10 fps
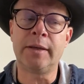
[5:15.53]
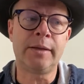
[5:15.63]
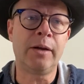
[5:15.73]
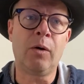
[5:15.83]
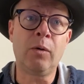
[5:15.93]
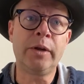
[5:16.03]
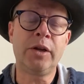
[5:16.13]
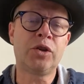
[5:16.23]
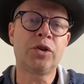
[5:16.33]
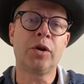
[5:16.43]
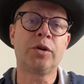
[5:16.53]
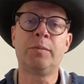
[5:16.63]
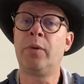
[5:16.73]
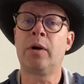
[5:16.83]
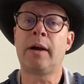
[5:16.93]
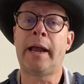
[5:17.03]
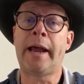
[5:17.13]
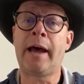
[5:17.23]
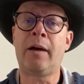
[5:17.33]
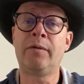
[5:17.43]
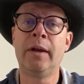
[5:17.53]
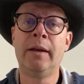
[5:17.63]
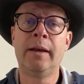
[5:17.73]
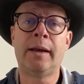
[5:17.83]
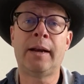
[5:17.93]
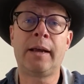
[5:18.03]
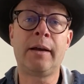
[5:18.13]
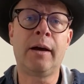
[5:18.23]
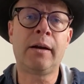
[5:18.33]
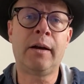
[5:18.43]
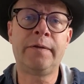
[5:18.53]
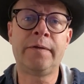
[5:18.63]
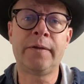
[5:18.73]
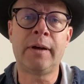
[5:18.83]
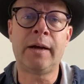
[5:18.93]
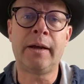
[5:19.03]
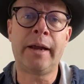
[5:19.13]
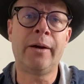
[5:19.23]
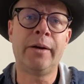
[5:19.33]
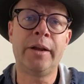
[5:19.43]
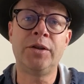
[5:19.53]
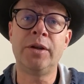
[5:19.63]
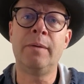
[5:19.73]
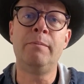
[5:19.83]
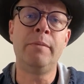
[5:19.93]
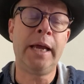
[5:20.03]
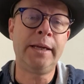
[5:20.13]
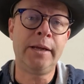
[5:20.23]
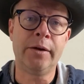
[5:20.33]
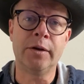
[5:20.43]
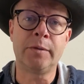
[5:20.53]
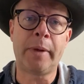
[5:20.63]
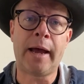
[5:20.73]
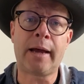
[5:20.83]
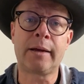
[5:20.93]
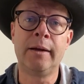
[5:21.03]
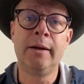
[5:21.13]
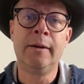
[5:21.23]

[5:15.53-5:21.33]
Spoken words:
It's the only church book I have, and I got off Heritage many years back.